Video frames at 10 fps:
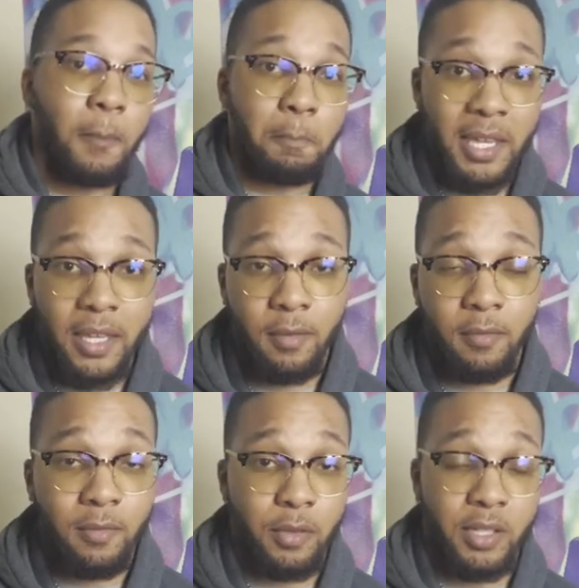Me,
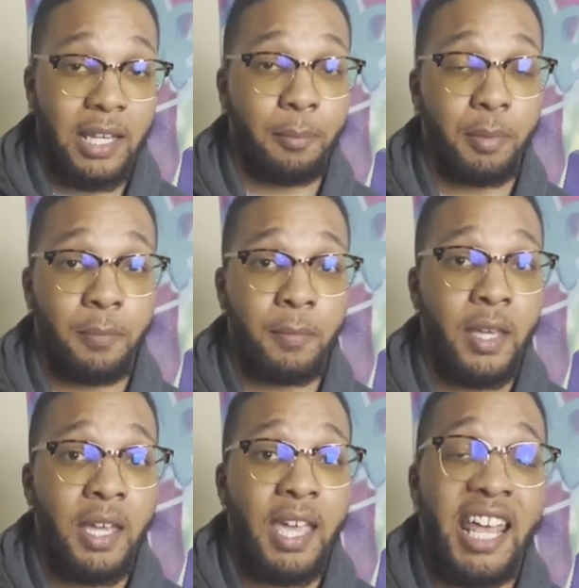for example,
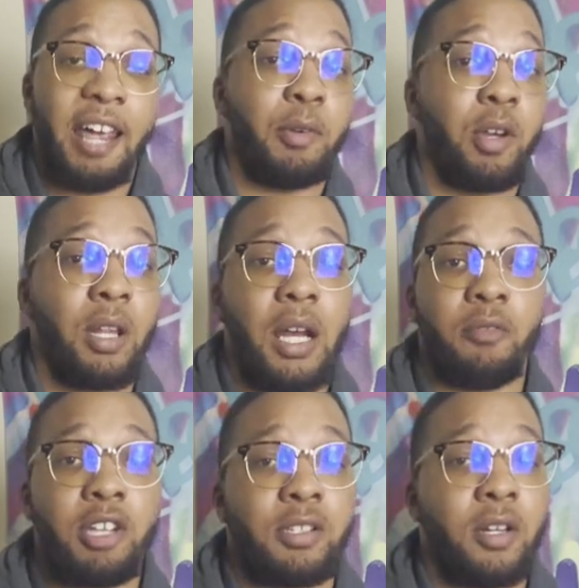and I've been doing a lot of
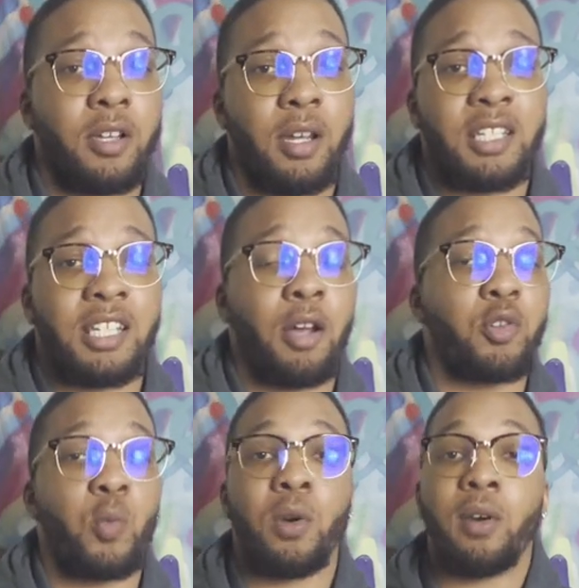research on it. Shout
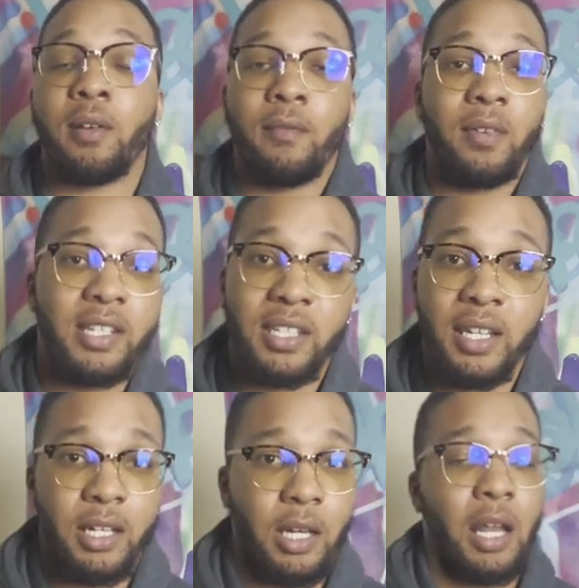out to
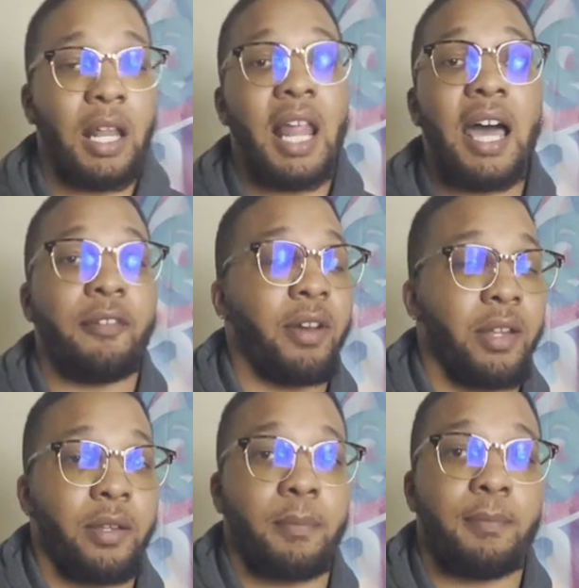WRLDINVSN and a lot of
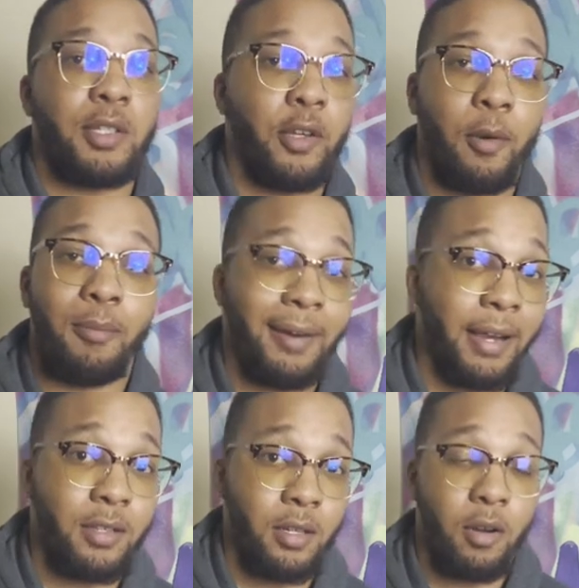other dope
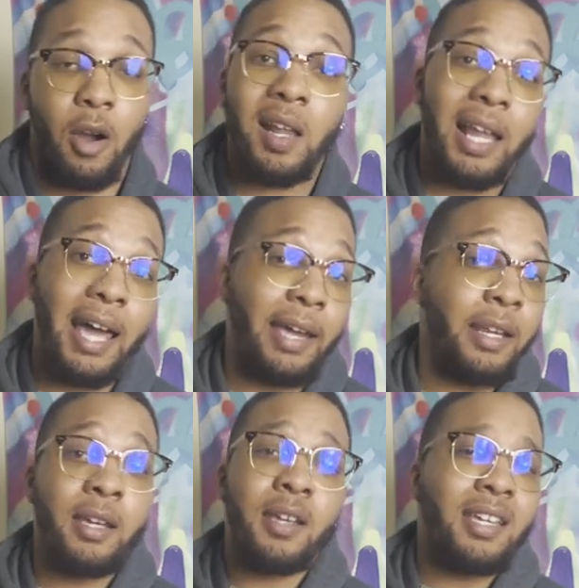brands that are online
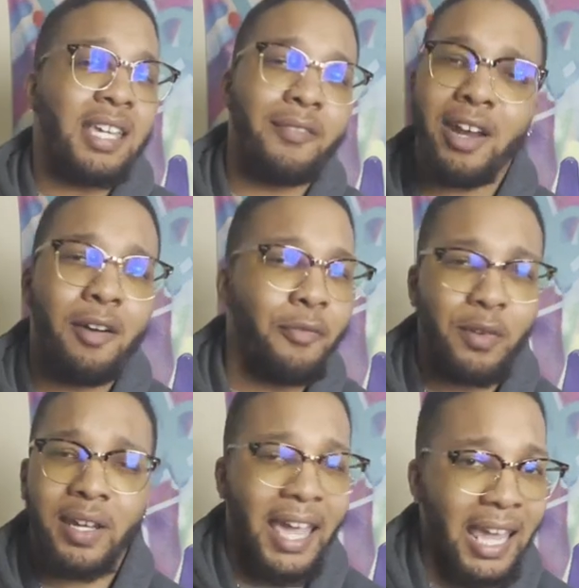giving out
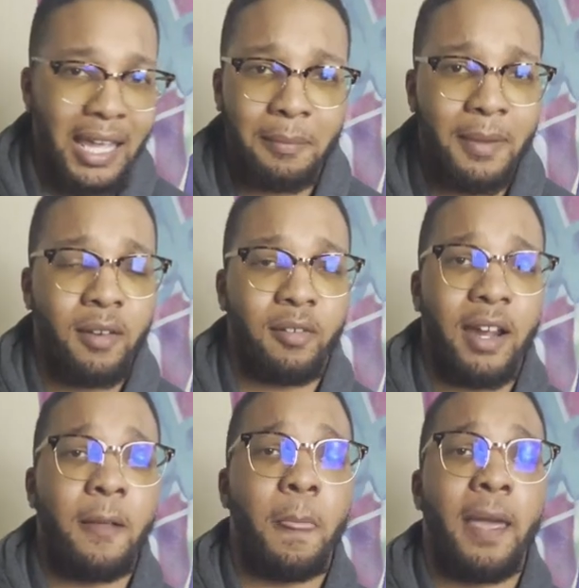free game, right?